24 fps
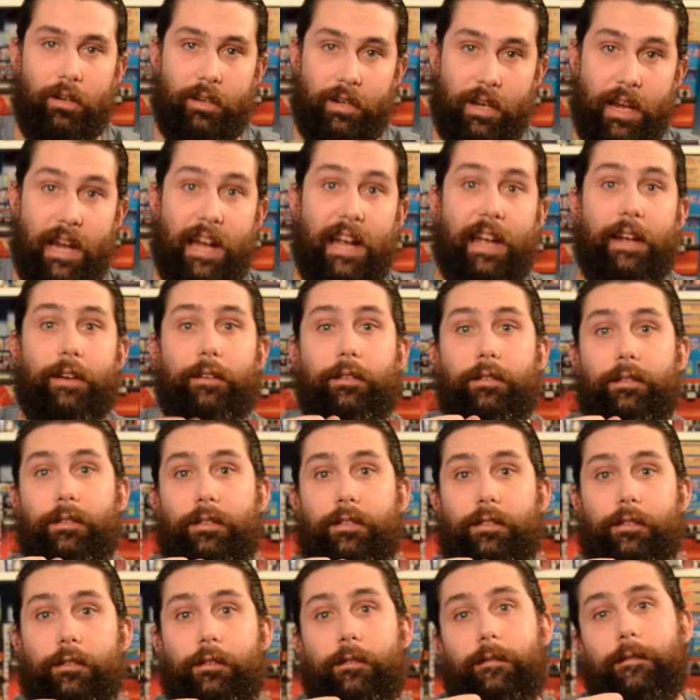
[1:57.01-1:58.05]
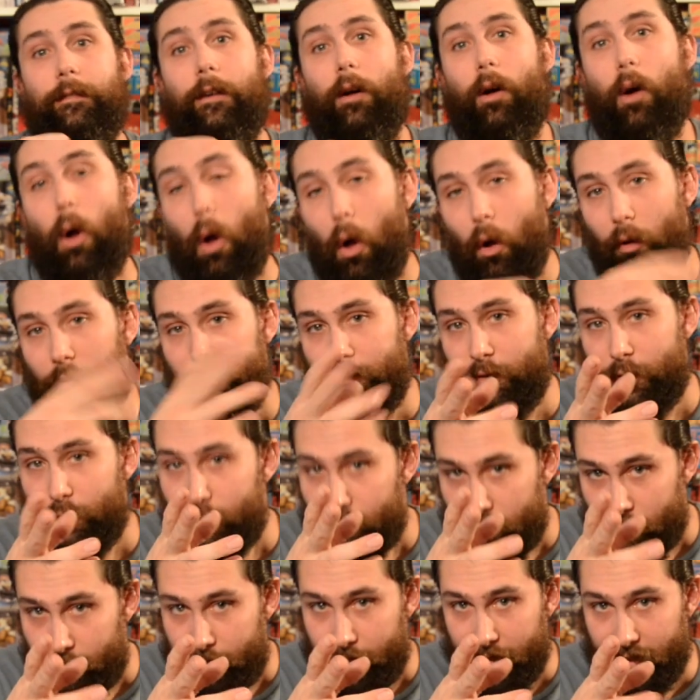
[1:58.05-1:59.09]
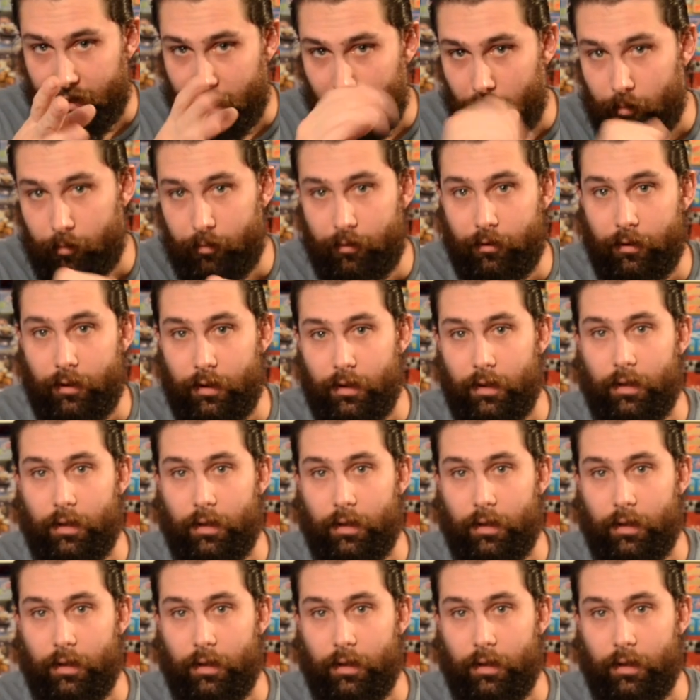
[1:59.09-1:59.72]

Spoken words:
and all future pickups.